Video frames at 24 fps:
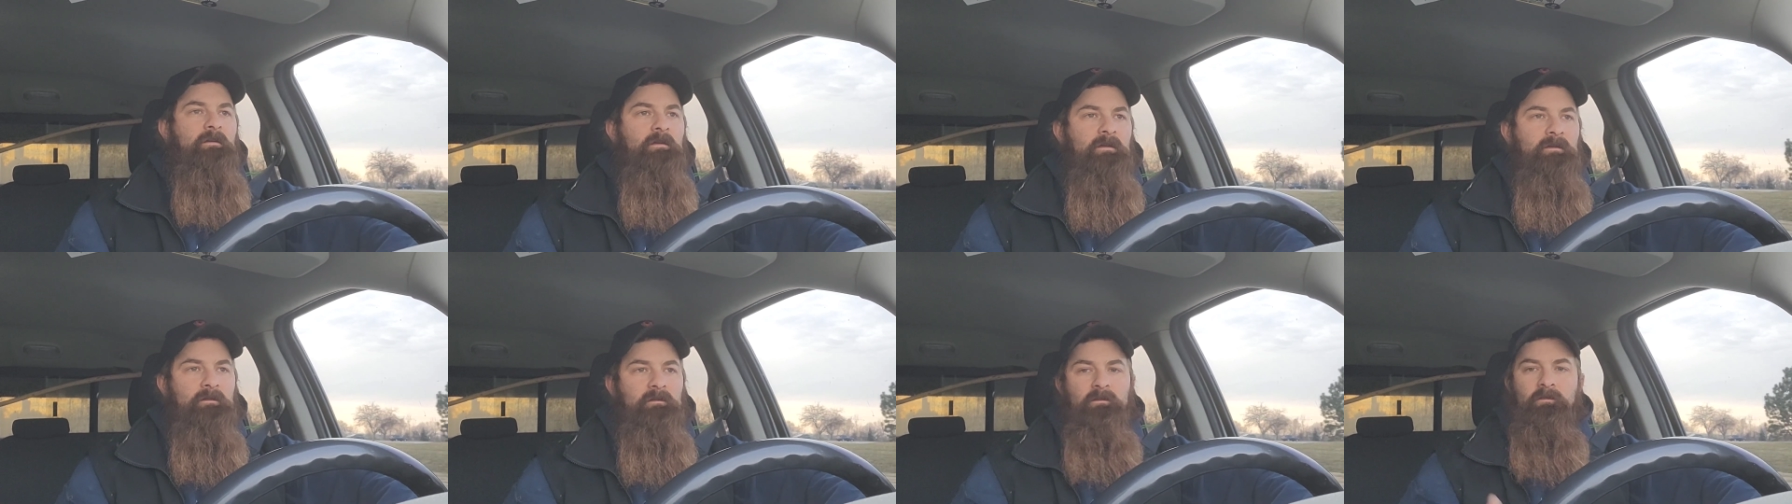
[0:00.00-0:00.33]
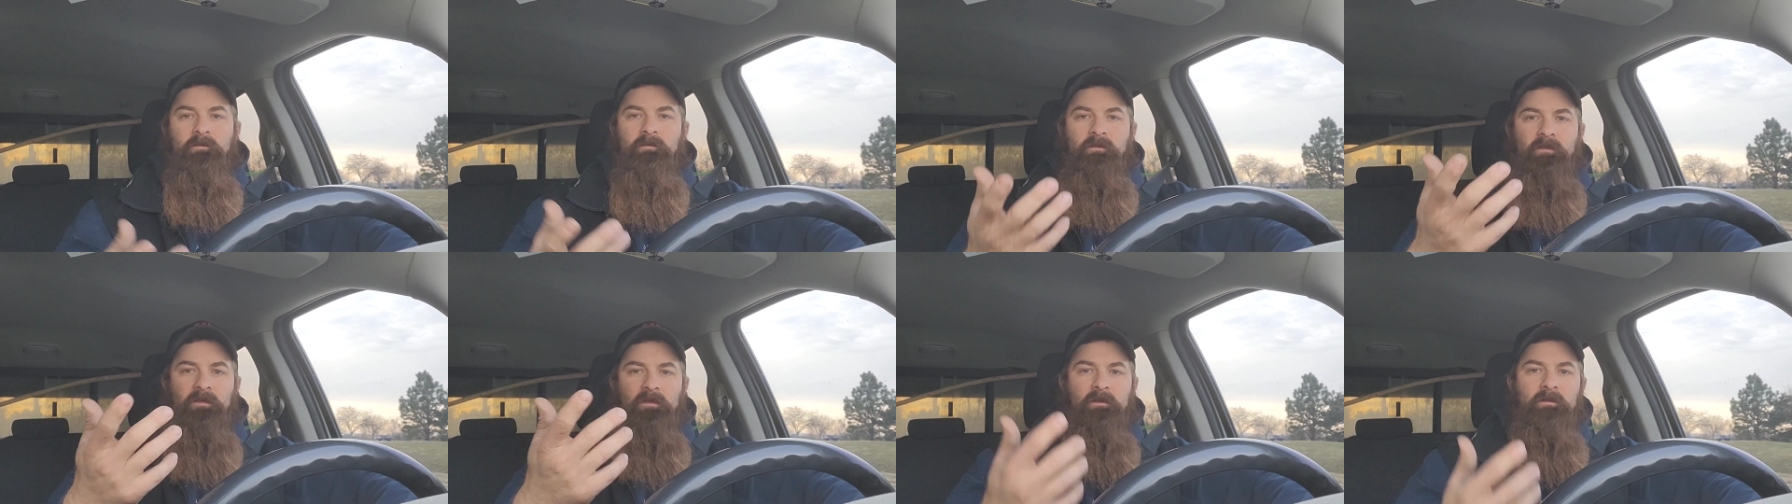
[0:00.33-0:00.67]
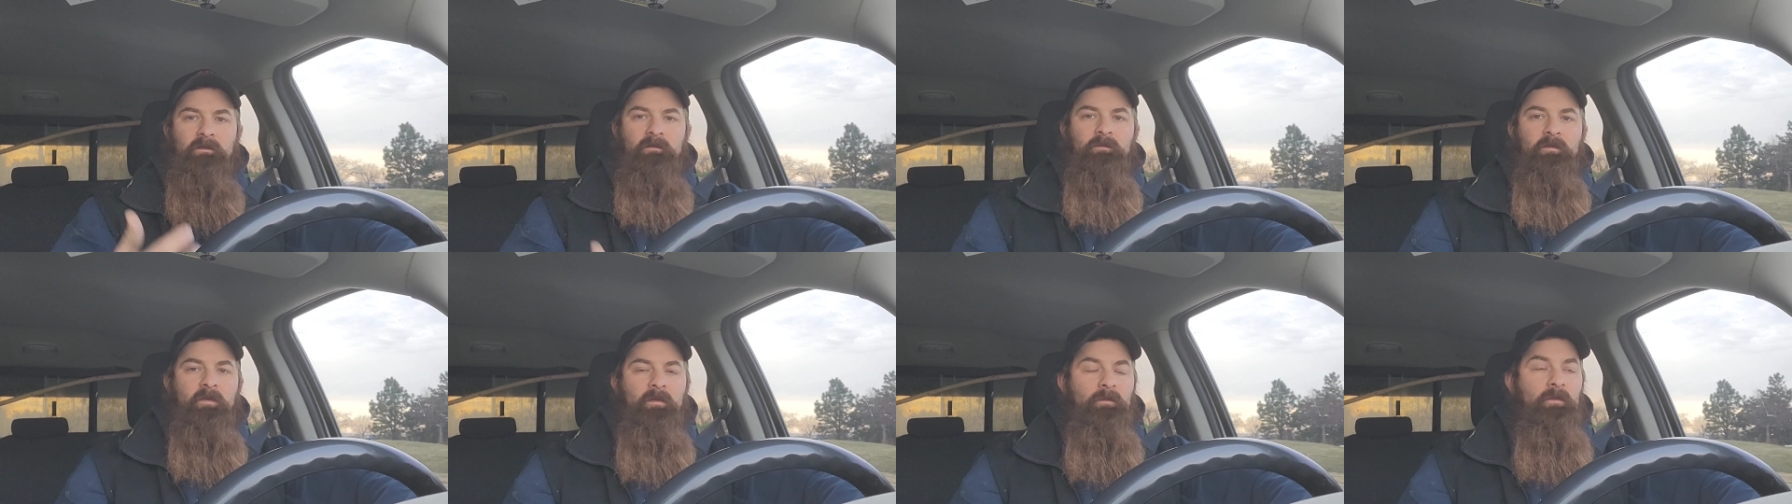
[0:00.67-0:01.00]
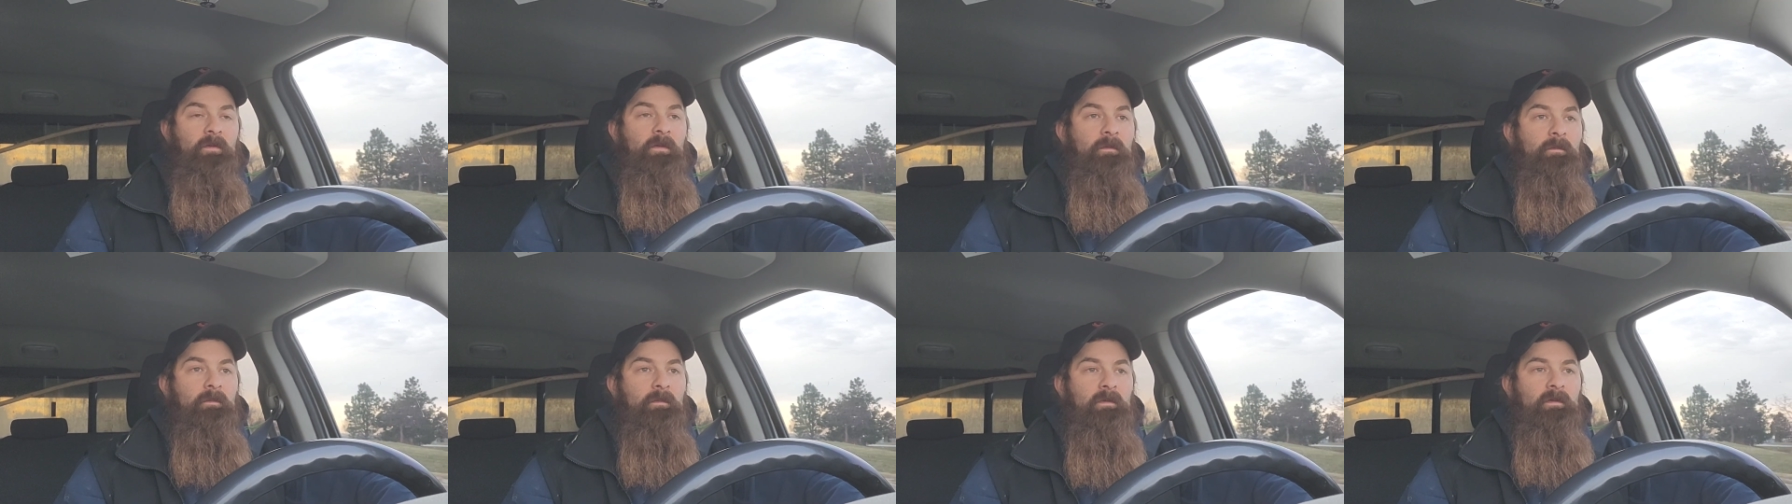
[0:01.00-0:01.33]
like you've seen some
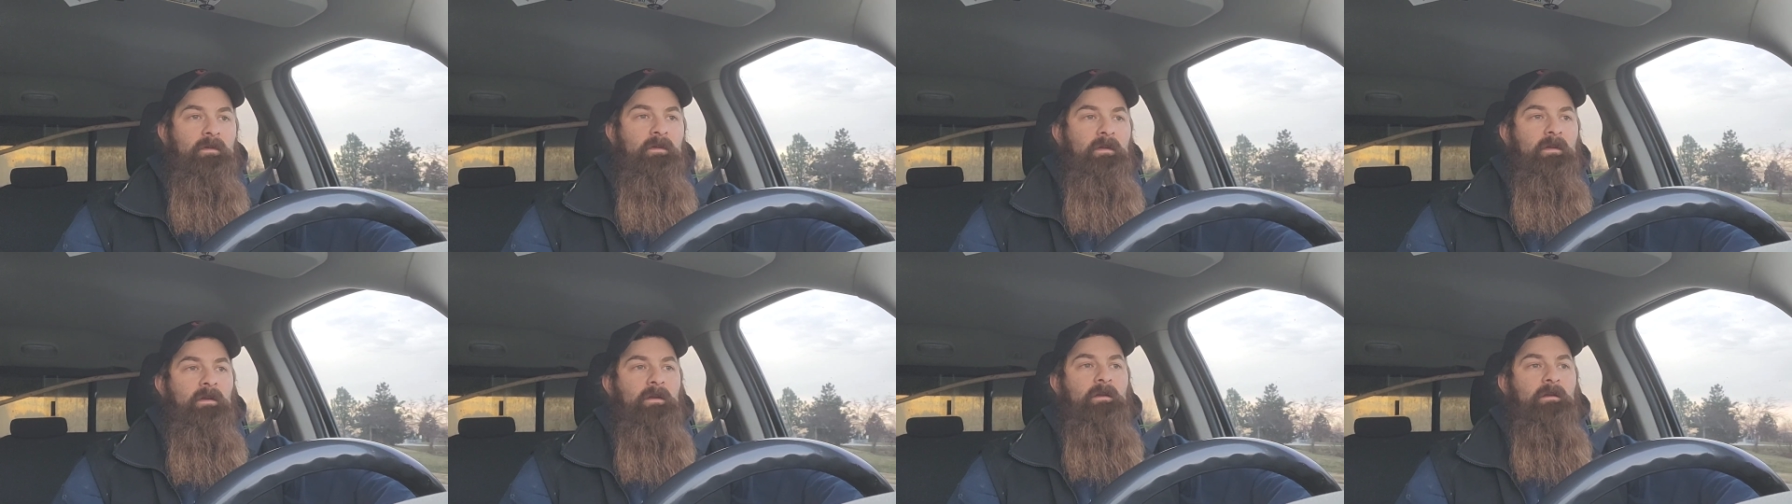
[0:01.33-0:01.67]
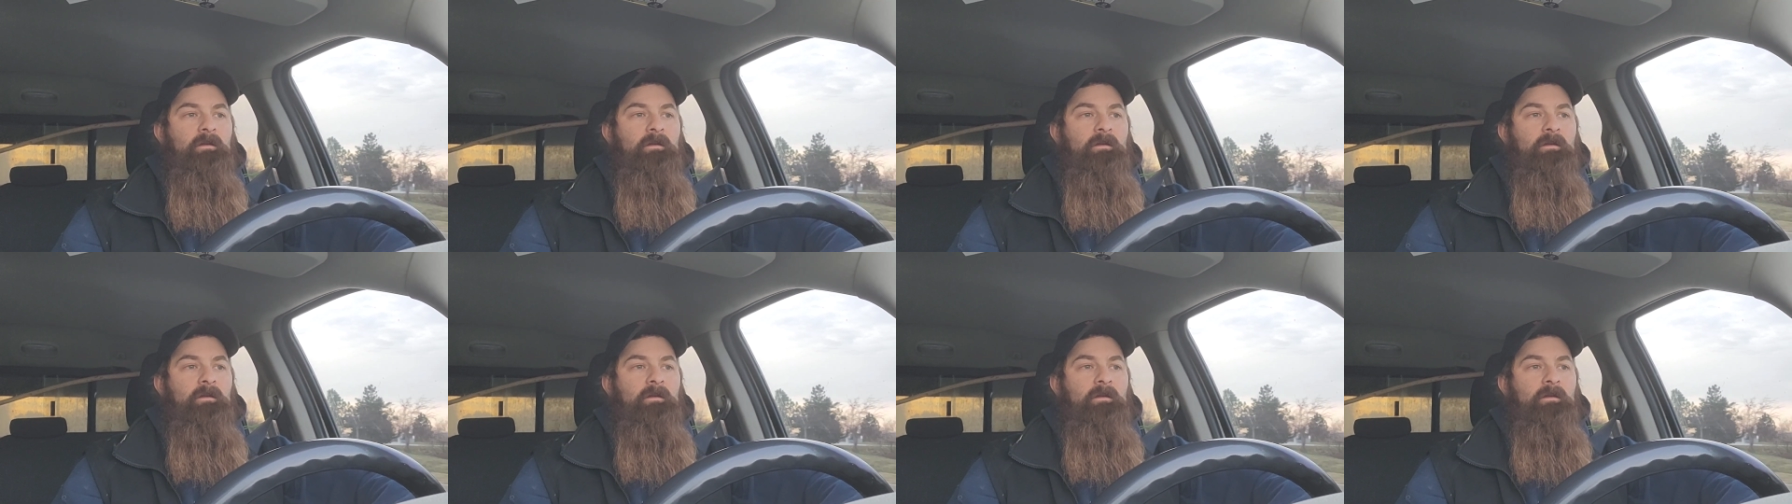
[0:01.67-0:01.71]
of them in that